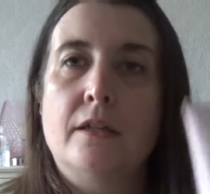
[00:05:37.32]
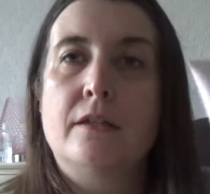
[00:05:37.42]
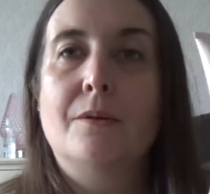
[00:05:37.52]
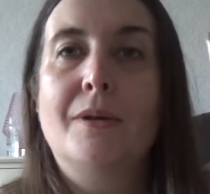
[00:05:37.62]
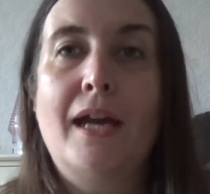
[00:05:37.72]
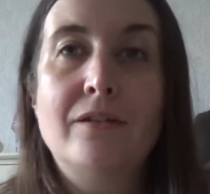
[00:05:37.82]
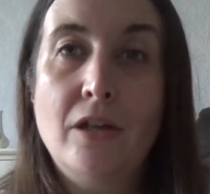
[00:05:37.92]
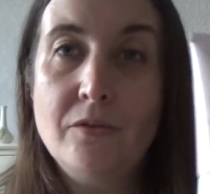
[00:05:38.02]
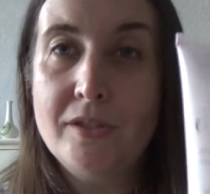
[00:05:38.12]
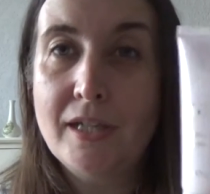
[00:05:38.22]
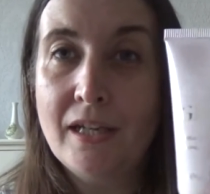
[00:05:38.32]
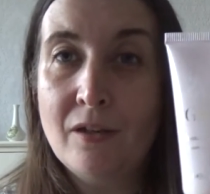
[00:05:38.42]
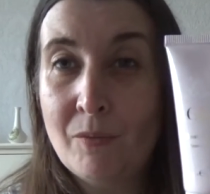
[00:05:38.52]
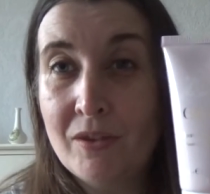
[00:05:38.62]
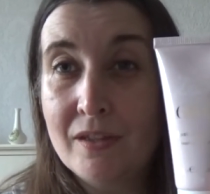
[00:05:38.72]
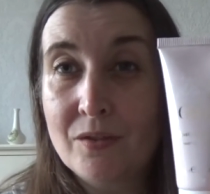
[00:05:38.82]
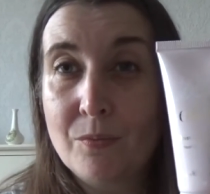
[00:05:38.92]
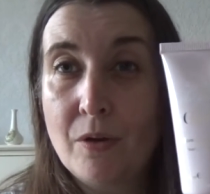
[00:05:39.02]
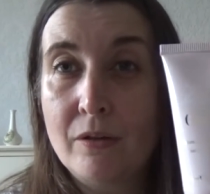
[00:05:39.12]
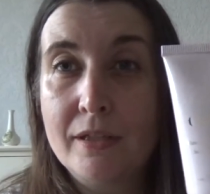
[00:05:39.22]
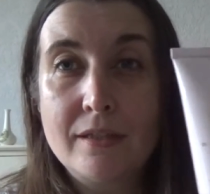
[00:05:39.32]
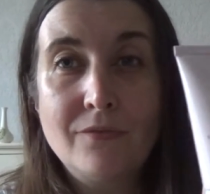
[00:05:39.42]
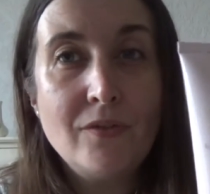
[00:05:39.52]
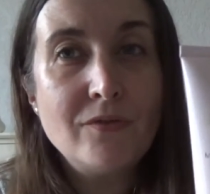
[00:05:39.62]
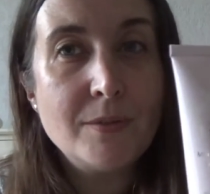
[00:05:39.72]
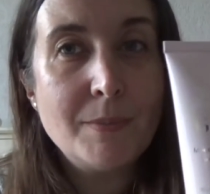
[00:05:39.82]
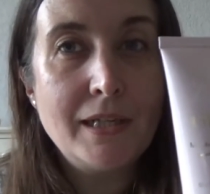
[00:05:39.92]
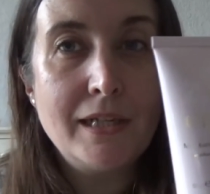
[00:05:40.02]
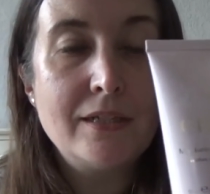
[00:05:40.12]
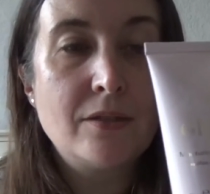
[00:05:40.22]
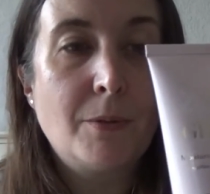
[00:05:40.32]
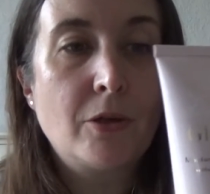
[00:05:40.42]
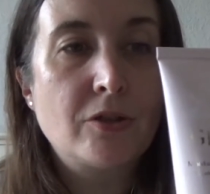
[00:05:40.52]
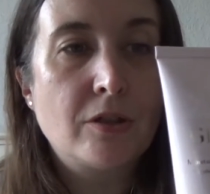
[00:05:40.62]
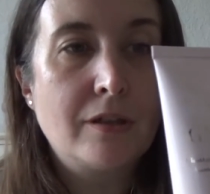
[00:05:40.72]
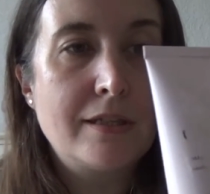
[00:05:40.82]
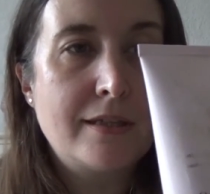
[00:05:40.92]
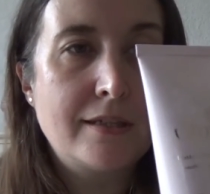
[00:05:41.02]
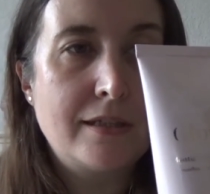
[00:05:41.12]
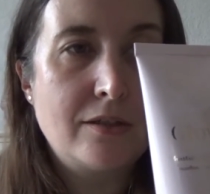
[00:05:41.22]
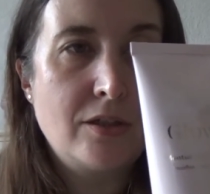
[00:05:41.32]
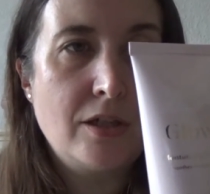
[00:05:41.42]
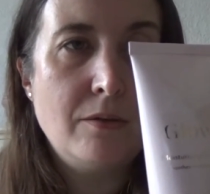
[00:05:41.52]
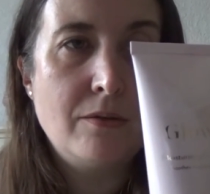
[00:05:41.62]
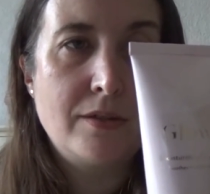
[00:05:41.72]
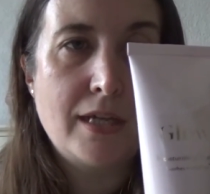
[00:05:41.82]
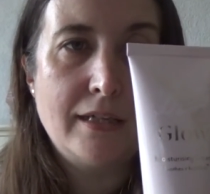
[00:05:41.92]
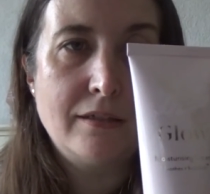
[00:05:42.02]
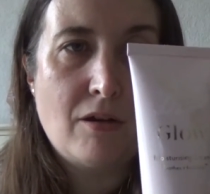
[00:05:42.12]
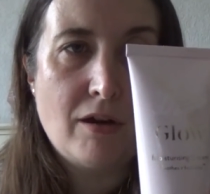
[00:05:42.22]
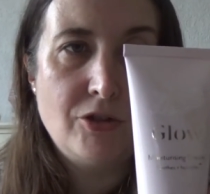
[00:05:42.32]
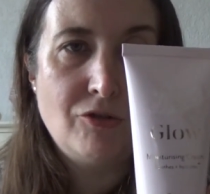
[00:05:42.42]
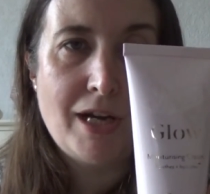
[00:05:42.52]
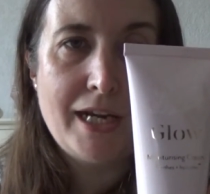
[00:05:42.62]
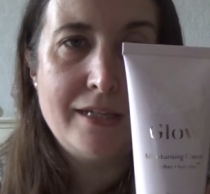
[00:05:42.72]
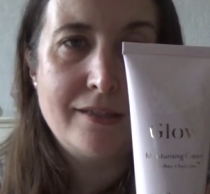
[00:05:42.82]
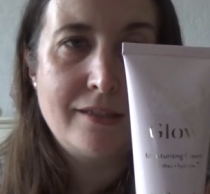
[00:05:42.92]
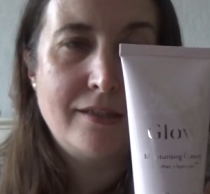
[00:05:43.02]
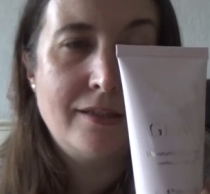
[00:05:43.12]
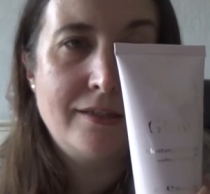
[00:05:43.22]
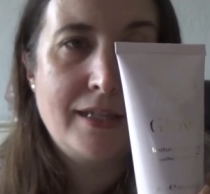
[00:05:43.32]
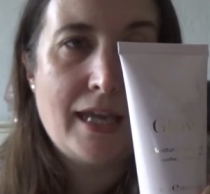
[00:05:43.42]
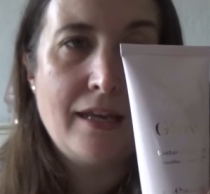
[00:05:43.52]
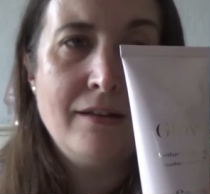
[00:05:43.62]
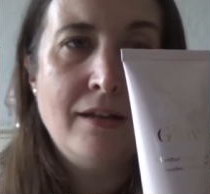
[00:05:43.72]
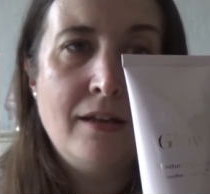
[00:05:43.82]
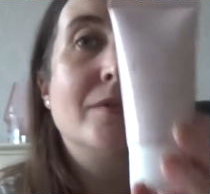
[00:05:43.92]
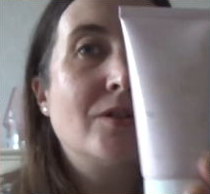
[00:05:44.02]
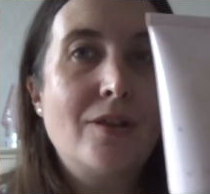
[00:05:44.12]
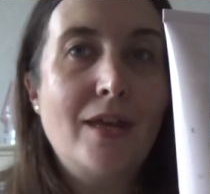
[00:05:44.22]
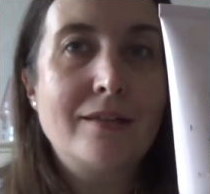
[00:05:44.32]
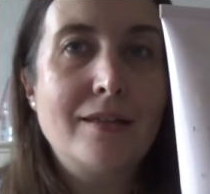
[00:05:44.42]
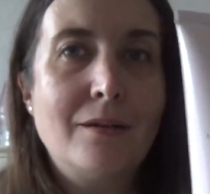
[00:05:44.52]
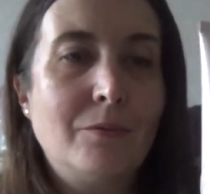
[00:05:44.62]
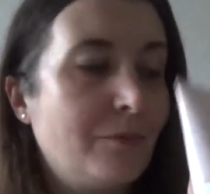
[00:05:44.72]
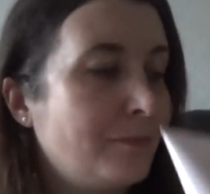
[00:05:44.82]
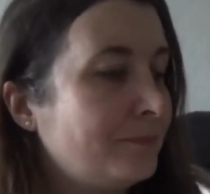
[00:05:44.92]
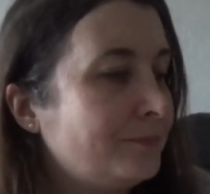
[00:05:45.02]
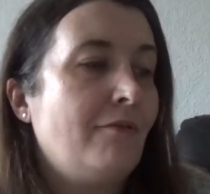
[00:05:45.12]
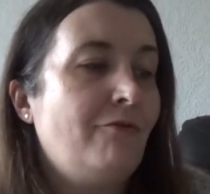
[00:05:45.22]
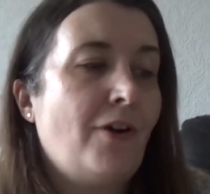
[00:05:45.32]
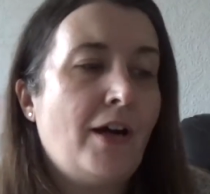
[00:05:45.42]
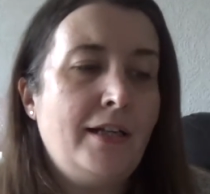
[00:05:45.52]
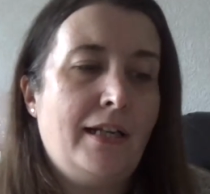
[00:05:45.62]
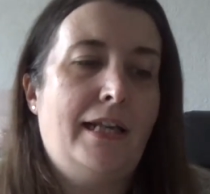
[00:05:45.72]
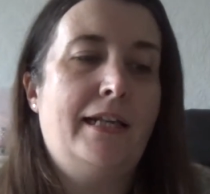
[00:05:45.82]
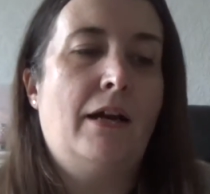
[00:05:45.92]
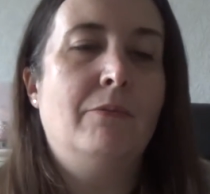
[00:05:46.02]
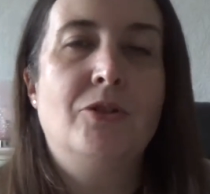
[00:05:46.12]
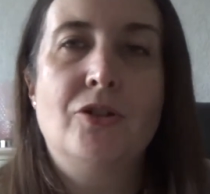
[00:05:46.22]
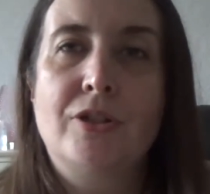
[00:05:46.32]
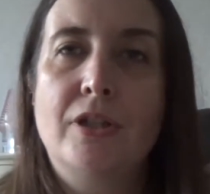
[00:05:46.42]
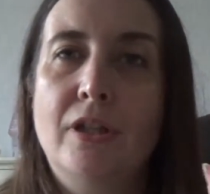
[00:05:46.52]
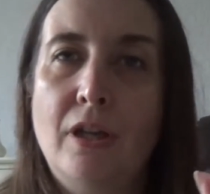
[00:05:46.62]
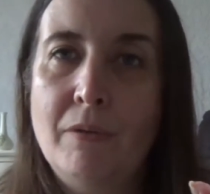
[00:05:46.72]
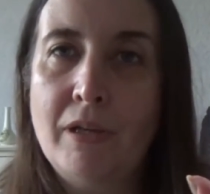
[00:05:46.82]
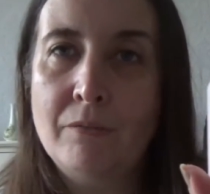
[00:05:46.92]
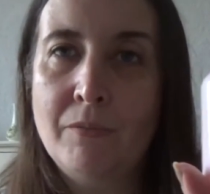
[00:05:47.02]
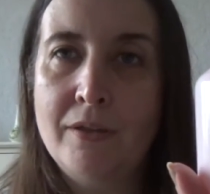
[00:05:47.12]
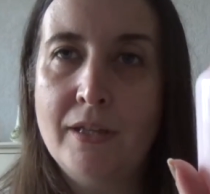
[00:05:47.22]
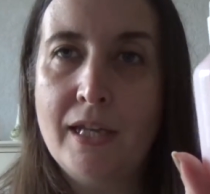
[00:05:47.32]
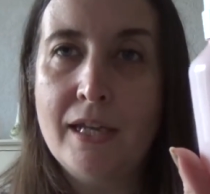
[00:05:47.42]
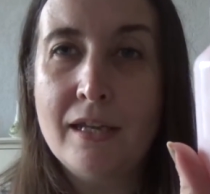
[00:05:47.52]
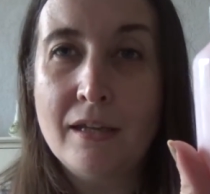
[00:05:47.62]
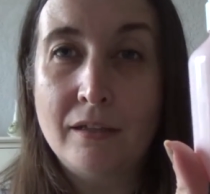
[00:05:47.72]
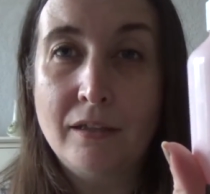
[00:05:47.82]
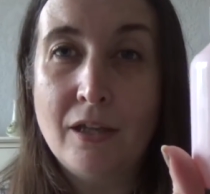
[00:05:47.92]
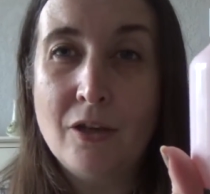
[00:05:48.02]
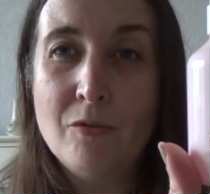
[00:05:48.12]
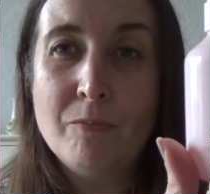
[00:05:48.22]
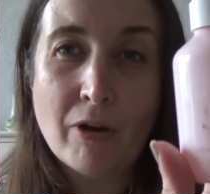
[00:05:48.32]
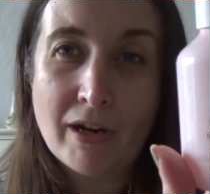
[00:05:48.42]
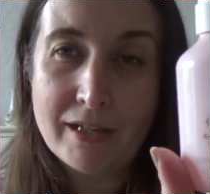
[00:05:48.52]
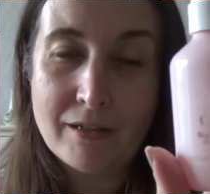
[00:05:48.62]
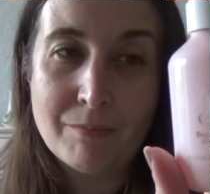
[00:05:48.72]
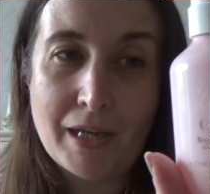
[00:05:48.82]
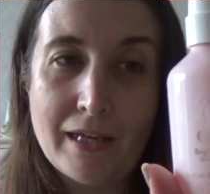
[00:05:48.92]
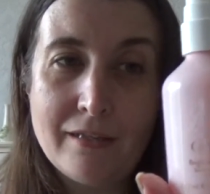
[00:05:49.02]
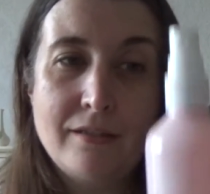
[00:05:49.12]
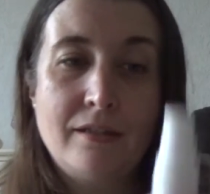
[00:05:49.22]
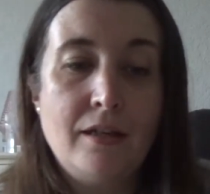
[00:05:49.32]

So again, no stinging with this one. It's a 50 milliliter bottle. It says it soothes and hydrates the skin. So that's that one. And finally now, I'm just gonna go in with the Glow Brightening Mist.